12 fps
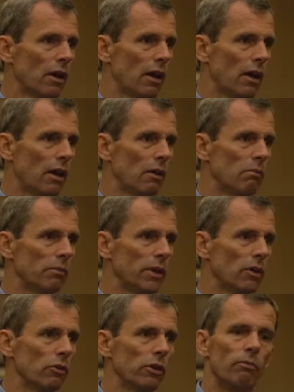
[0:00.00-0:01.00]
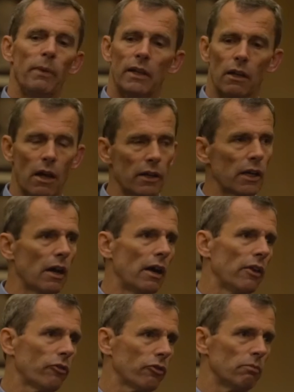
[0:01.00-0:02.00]
You meet a lot of
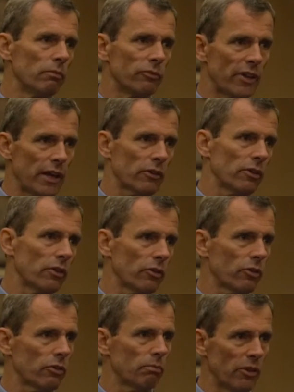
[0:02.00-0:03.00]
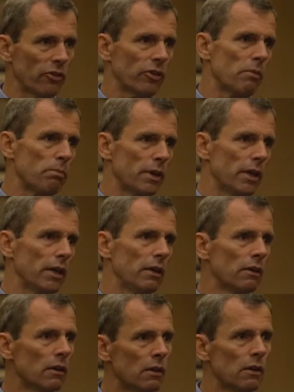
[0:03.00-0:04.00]
guys from Texas,
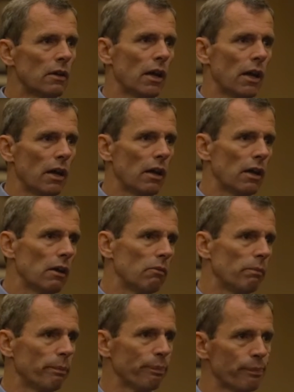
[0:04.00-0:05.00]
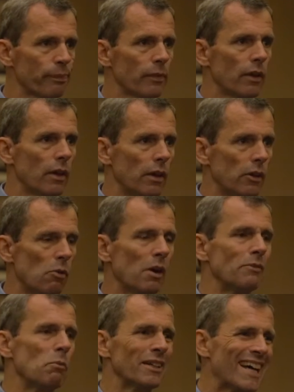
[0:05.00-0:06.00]
Mississippi,
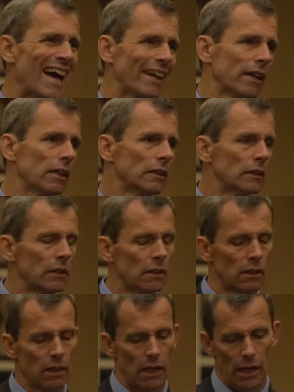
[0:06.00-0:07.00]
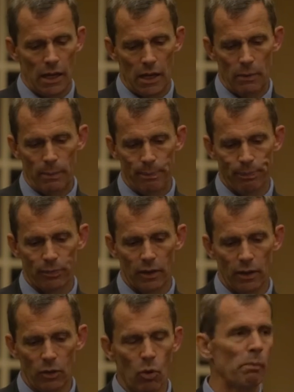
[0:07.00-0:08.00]
Montana.
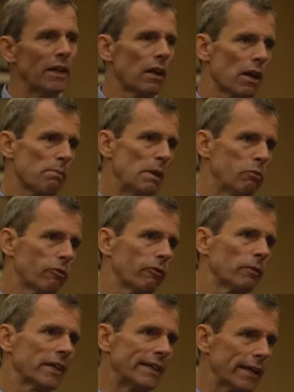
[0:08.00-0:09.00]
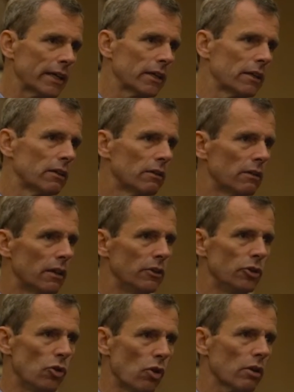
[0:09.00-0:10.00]
You won't meet a lot of people from Connecticut and
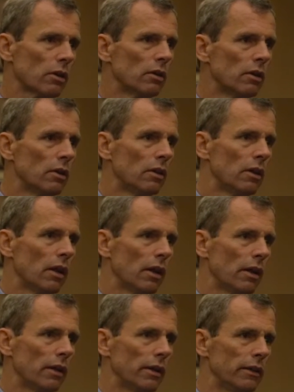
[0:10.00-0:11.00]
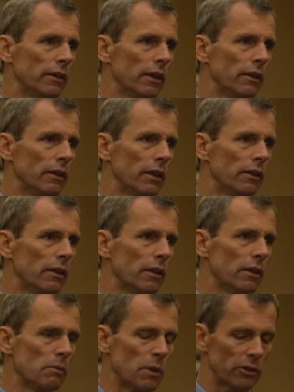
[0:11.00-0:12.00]
New York. In
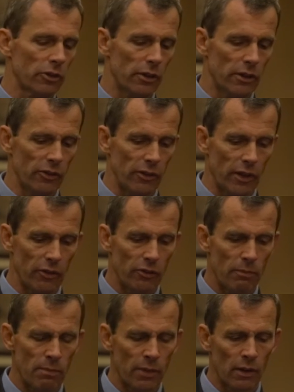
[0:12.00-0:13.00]
the military these days.